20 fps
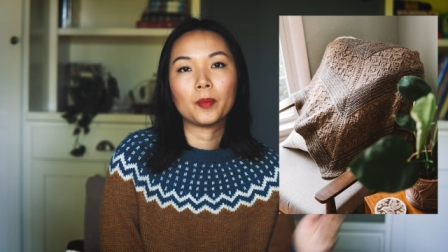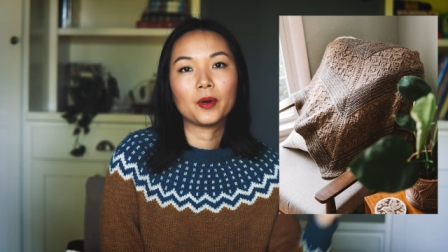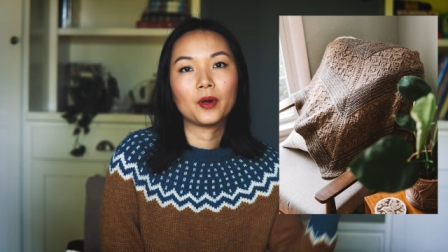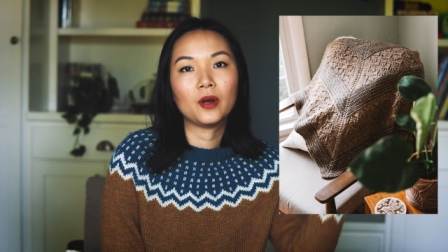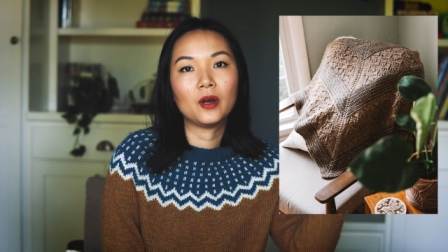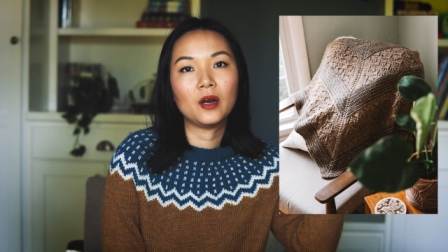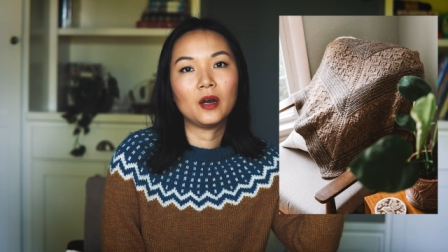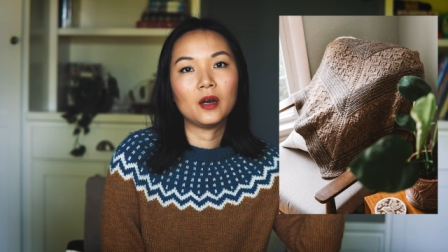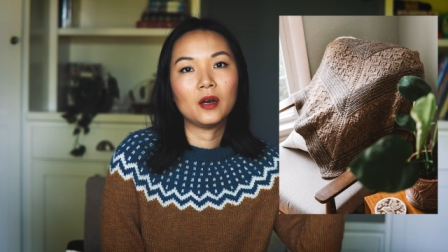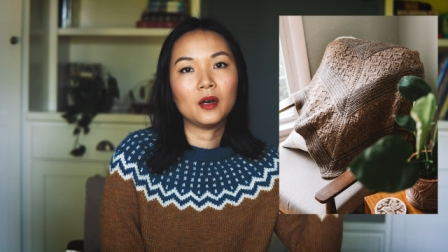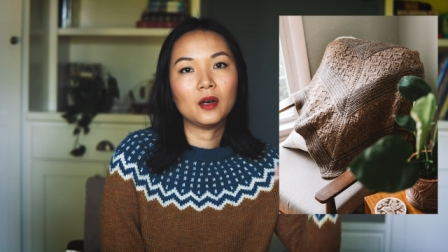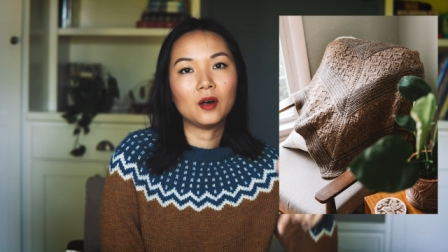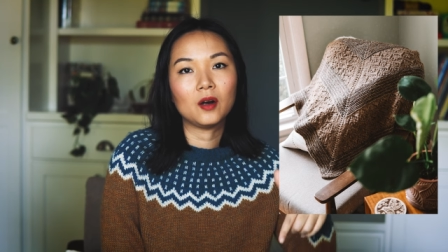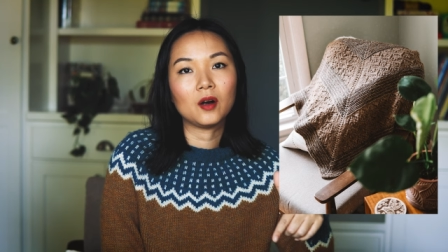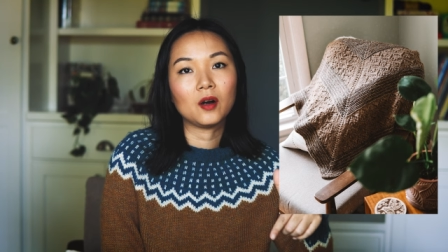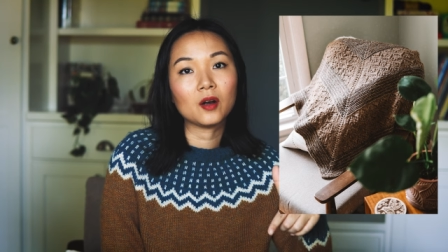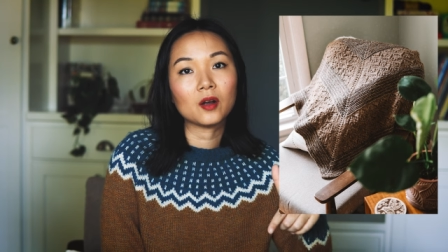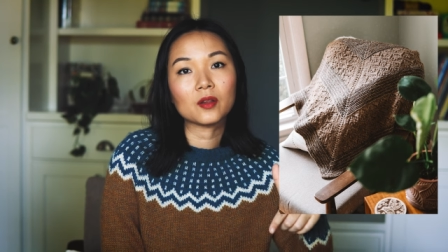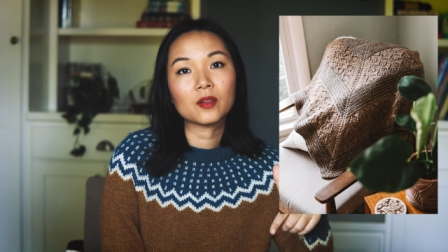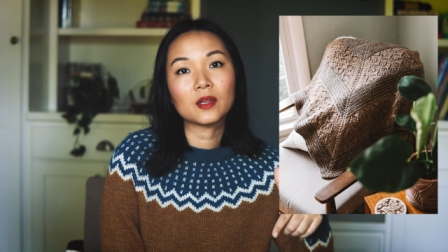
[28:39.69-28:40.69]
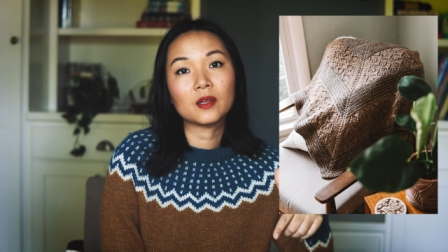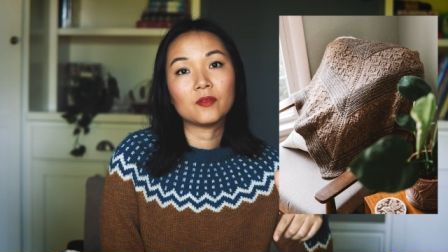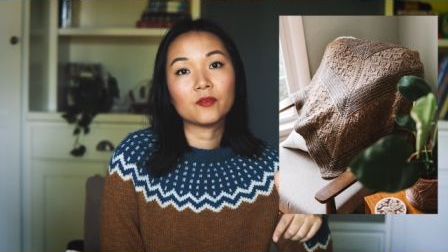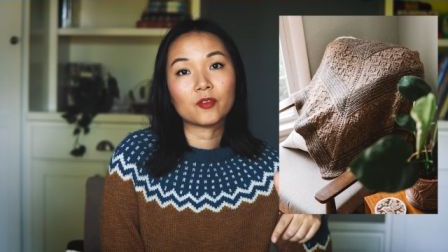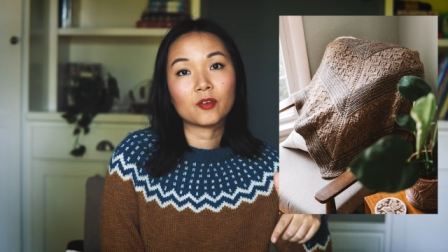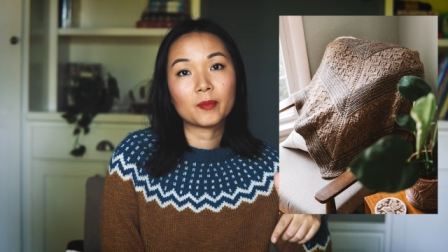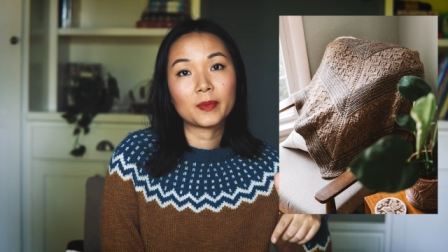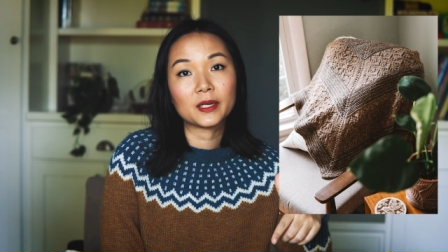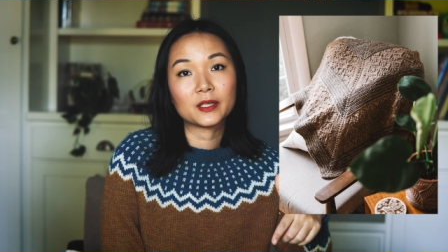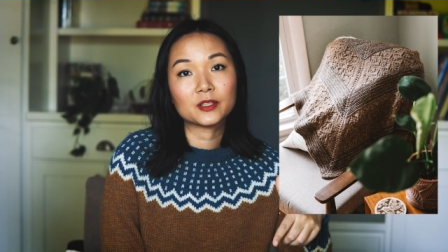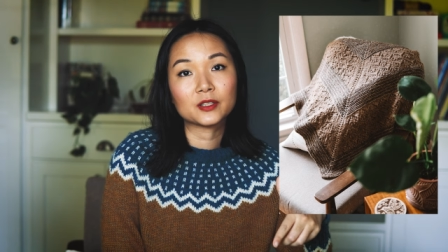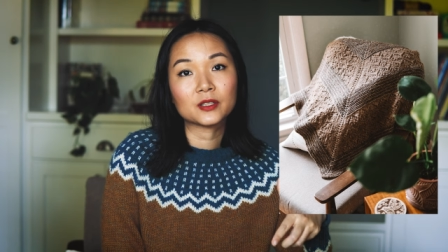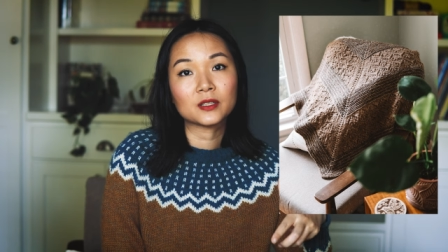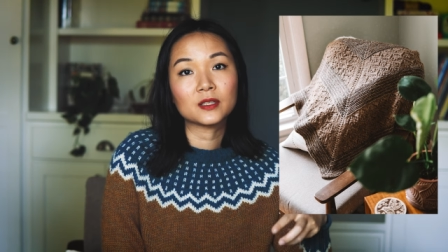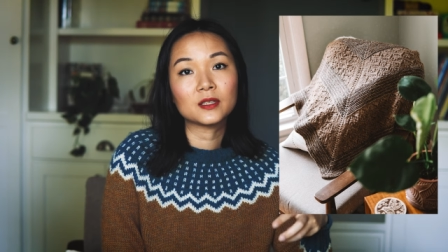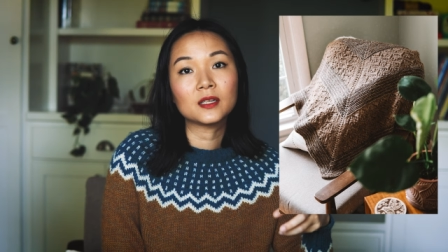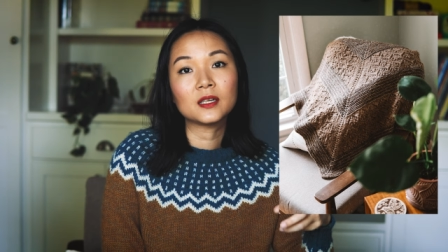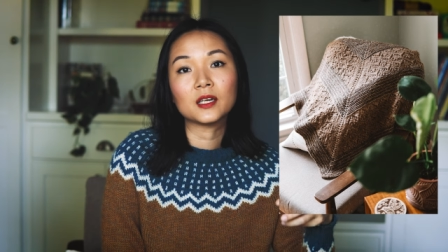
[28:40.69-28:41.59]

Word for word: put all the information,